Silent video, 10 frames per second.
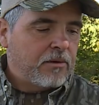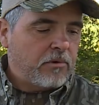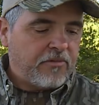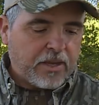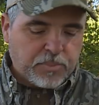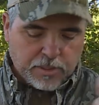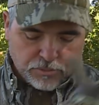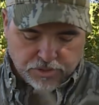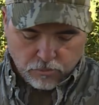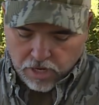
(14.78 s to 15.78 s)
we've had
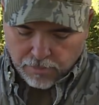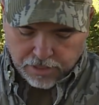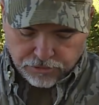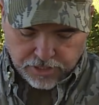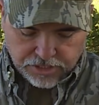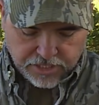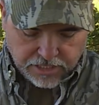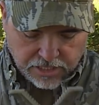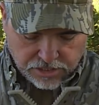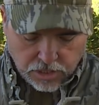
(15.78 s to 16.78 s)
people say, well, my trigger
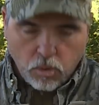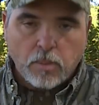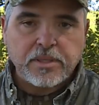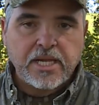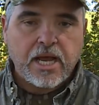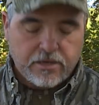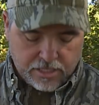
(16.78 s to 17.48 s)
stick doesn't go up and down